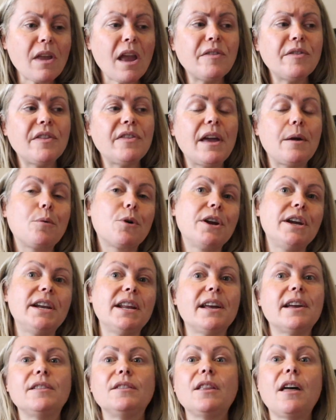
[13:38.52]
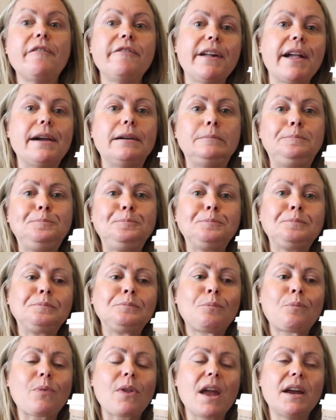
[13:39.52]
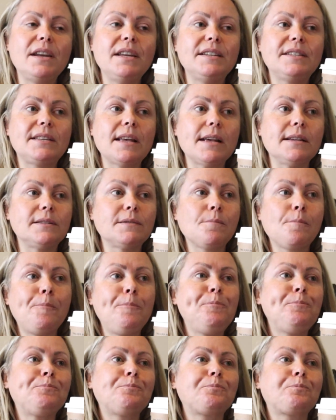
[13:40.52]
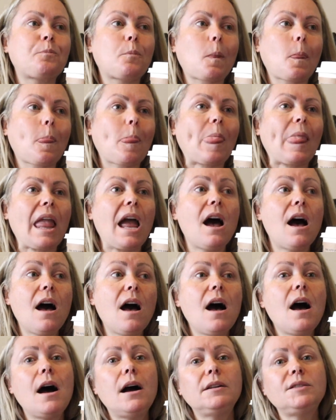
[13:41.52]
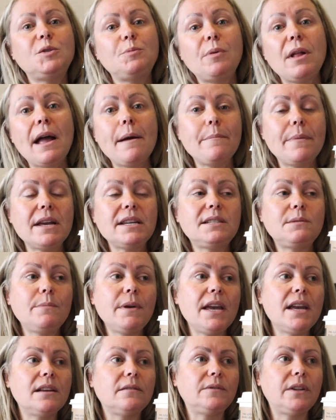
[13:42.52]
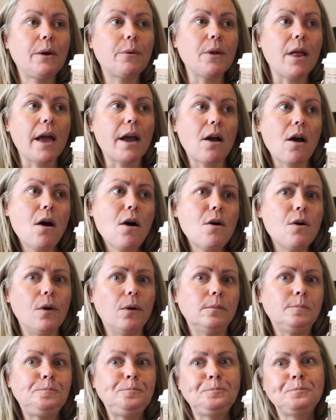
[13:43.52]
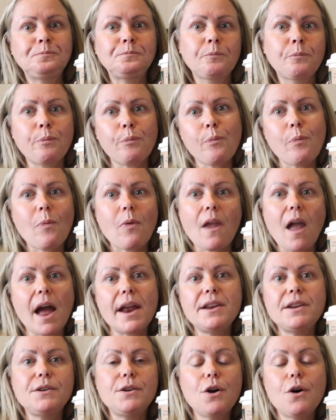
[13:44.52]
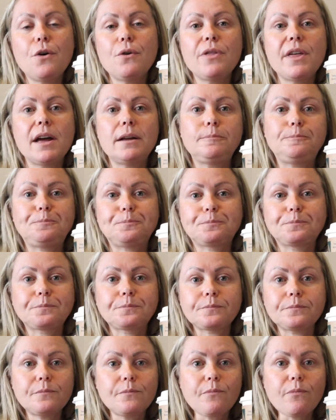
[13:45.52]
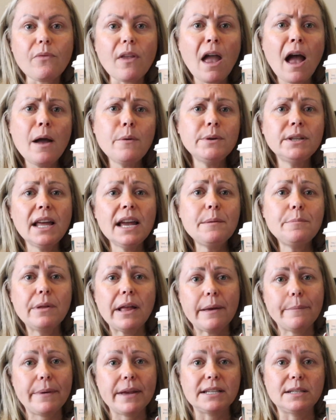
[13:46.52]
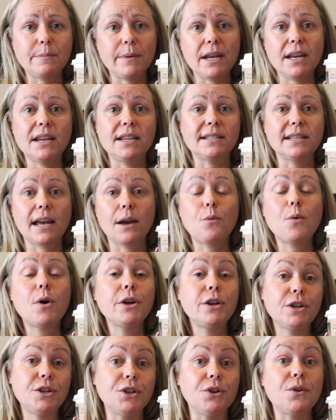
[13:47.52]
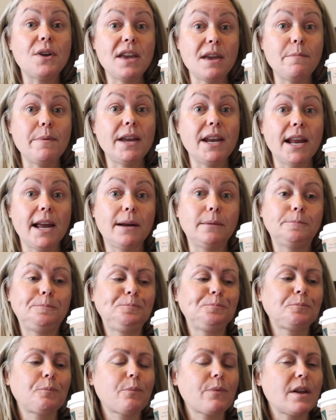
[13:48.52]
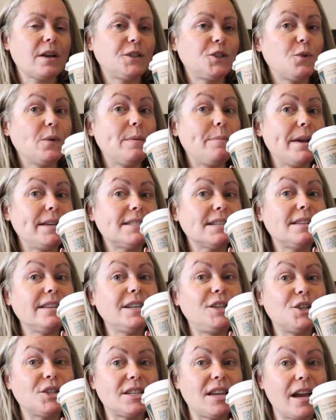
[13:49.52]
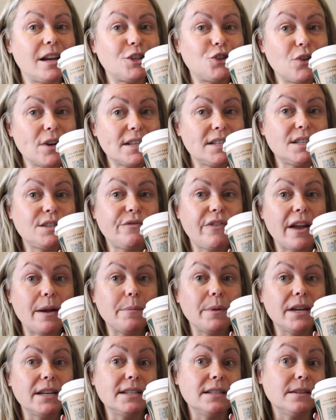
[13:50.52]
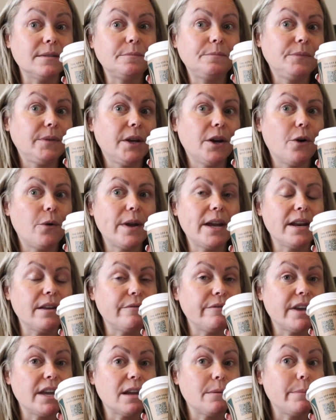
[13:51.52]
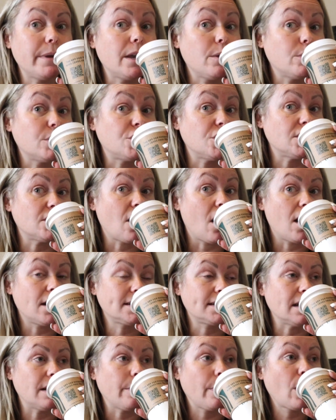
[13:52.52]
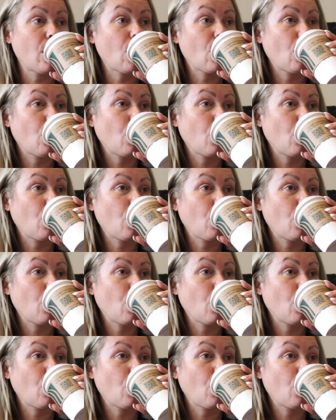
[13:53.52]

and then they were eating it and loving it. And he says, haha, it's plant-based meat. And they were like, oh, I didn't know that I would like plant-based meat. And he's like, well, you do, keep eating. So he basically just like tricked his family into, you know, eating vegan meat, which is awesome.